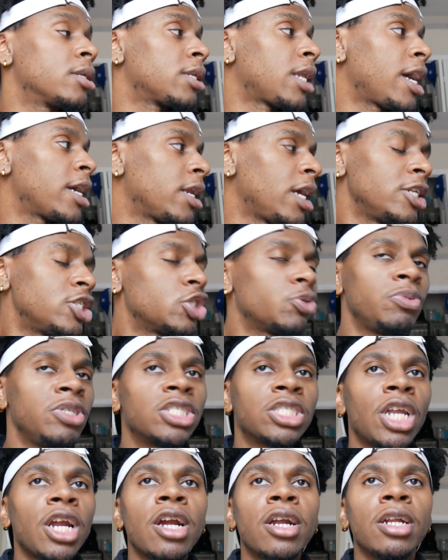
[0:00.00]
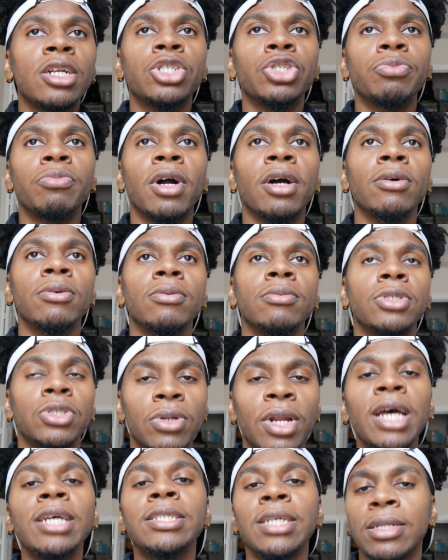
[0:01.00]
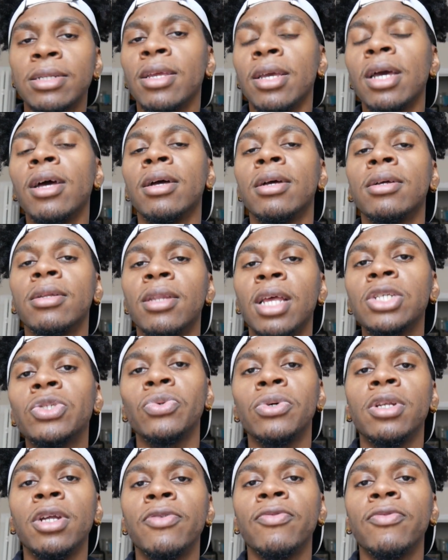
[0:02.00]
Like they just be staring at you, bro. So that's yeah, that's one